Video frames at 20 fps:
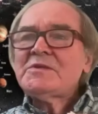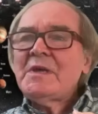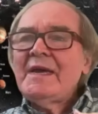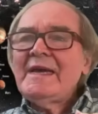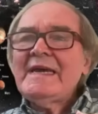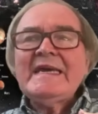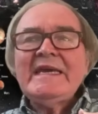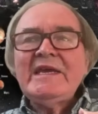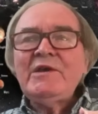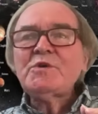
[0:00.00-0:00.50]

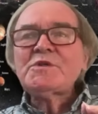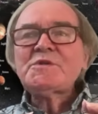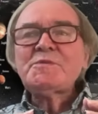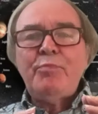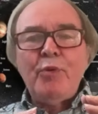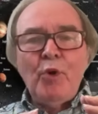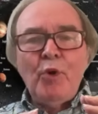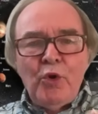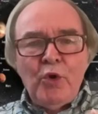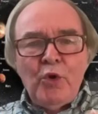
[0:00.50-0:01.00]
He was
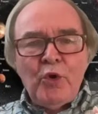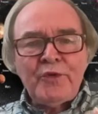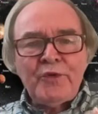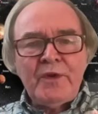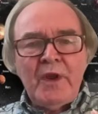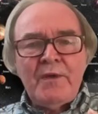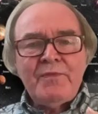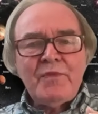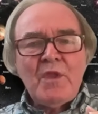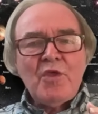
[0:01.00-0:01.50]

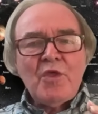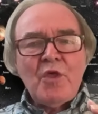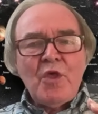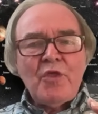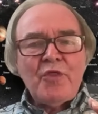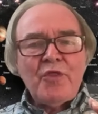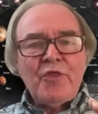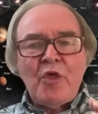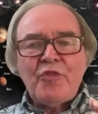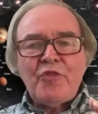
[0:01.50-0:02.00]
born
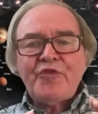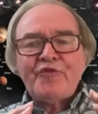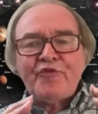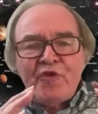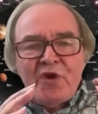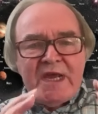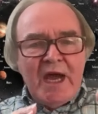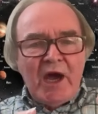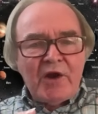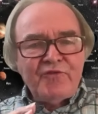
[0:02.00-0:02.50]

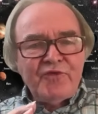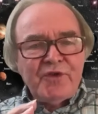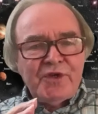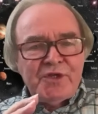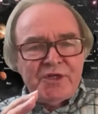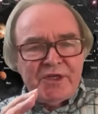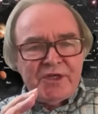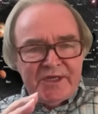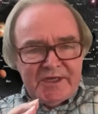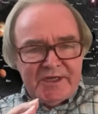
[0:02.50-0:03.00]

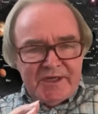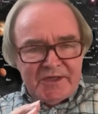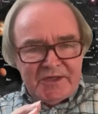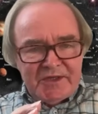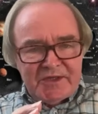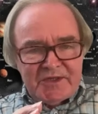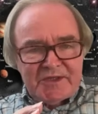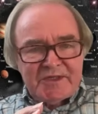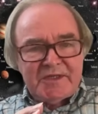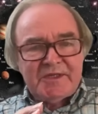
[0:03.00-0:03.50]
300
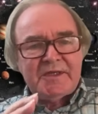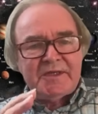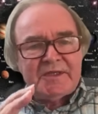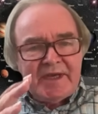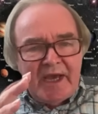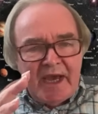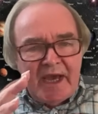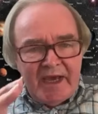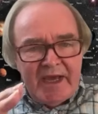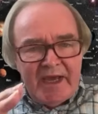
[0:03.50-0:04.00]
years to the
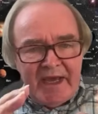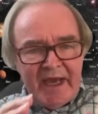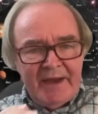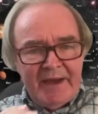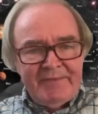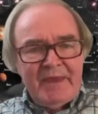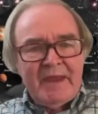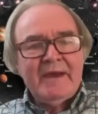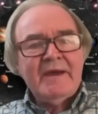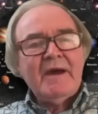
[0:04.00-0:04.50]
day
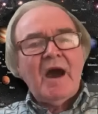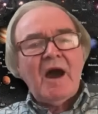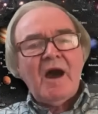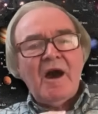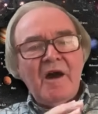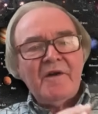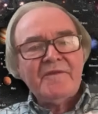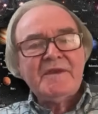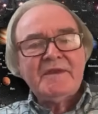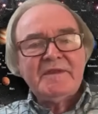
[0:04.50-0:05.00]

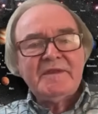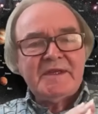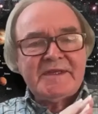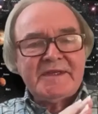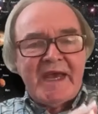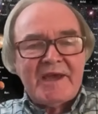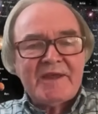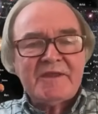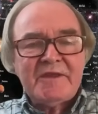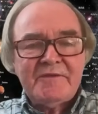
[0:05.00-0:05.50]
after the
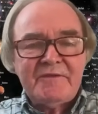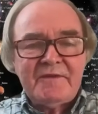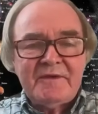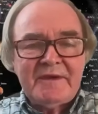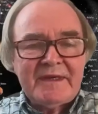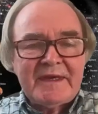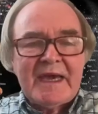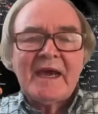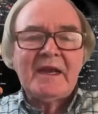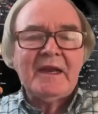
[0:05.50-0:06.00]
death of
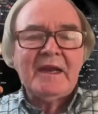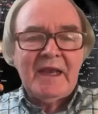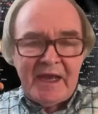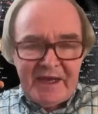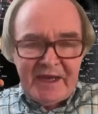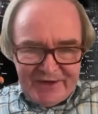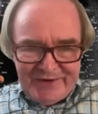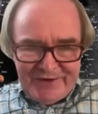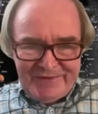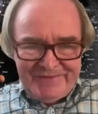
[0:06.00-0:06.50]

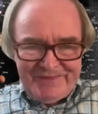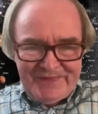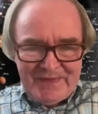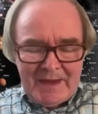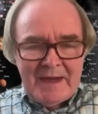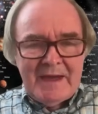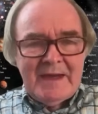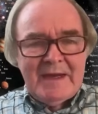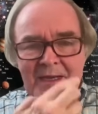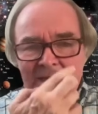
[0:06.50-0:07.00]
Galileo.
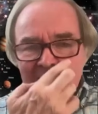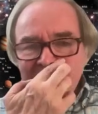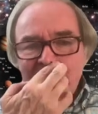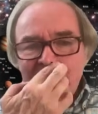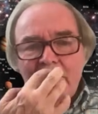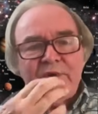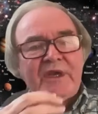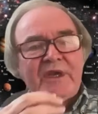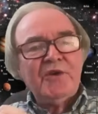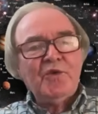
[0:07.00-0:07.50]

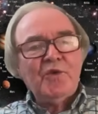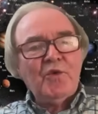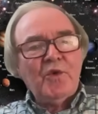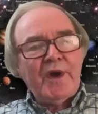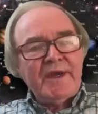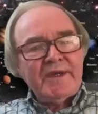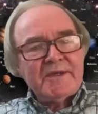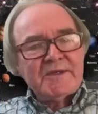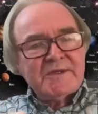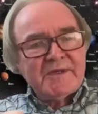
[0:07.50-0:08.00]
So he
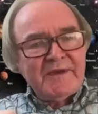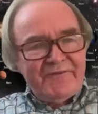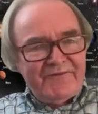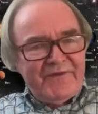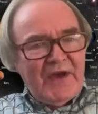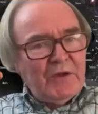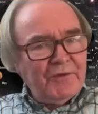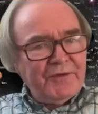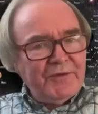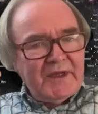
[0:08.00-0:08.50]
always
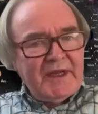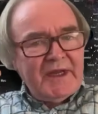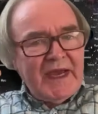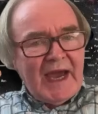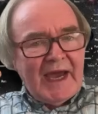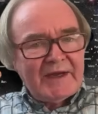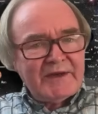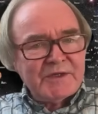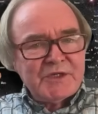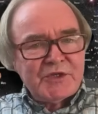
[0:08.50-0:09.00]
felt that he
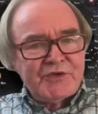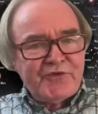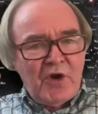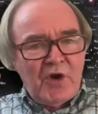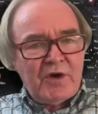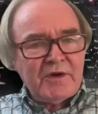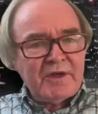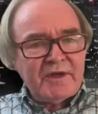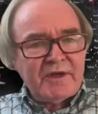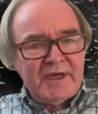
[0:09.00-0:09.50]
had a
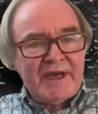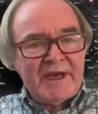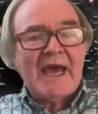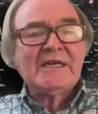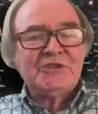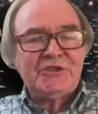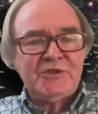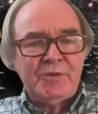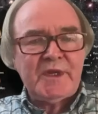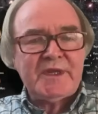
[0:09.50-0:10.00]
strong
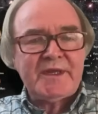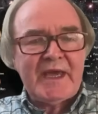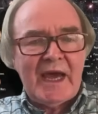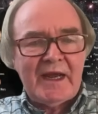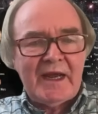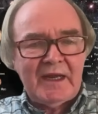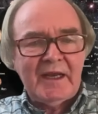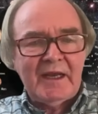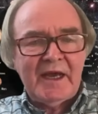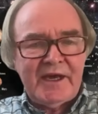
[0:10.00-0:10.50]
connection with
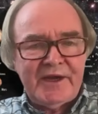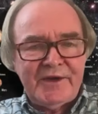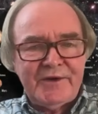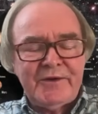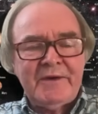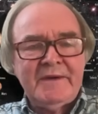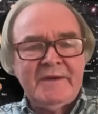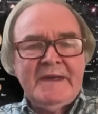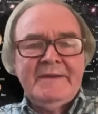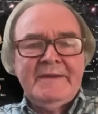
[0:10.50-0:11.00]

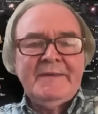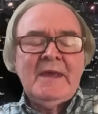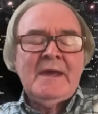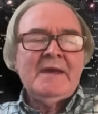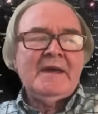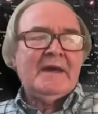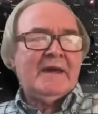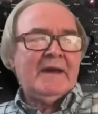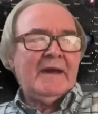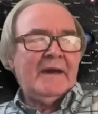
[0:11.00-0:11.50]
Galileo.
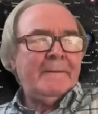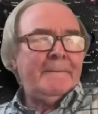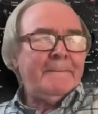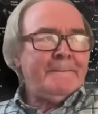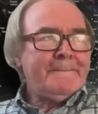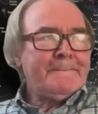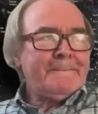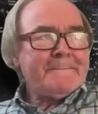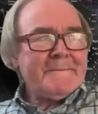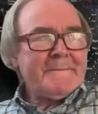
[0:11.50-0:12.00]

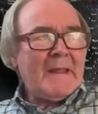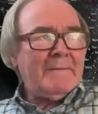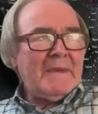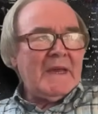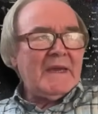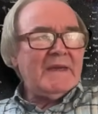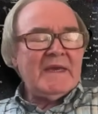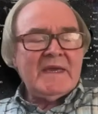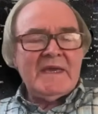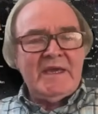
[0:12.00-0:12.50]

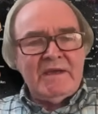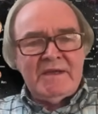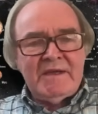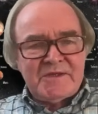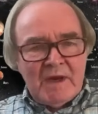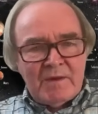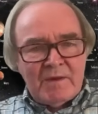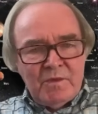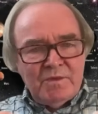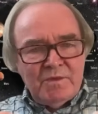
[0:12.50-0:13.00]
In
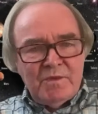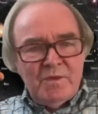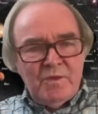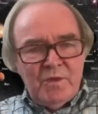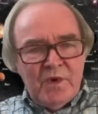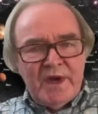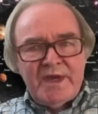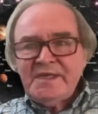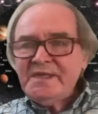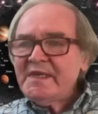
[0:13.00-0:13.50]
some
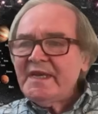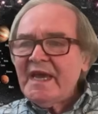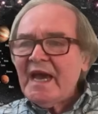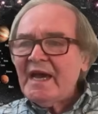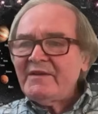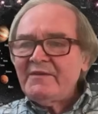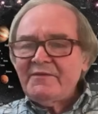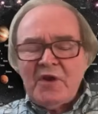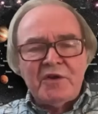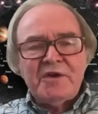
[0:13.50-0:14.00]
ways, he
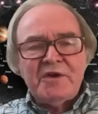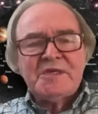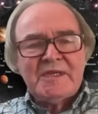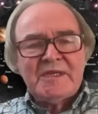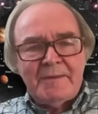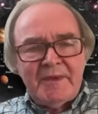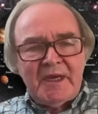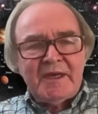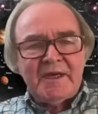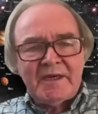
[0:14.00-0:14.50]
had a very
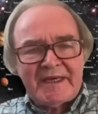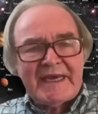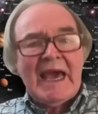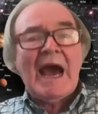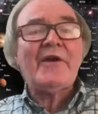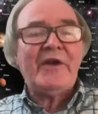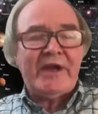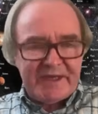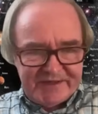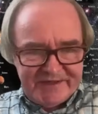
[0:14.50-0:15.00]
similar
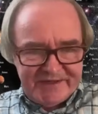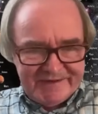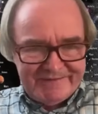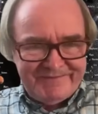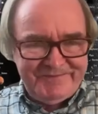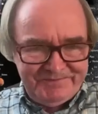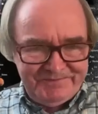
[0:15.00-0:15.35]
character.